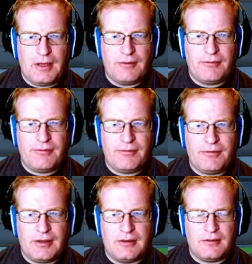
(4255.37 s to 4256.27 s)
a
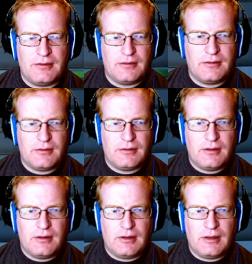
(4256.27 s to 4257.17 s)
fun
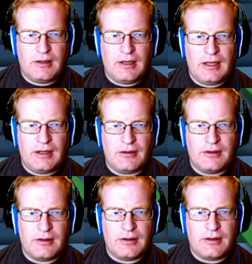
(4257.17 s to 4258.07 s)
and
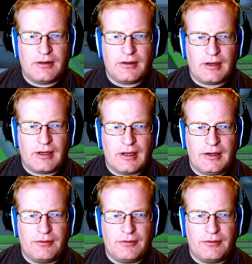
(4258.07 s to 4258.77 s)
uh, highly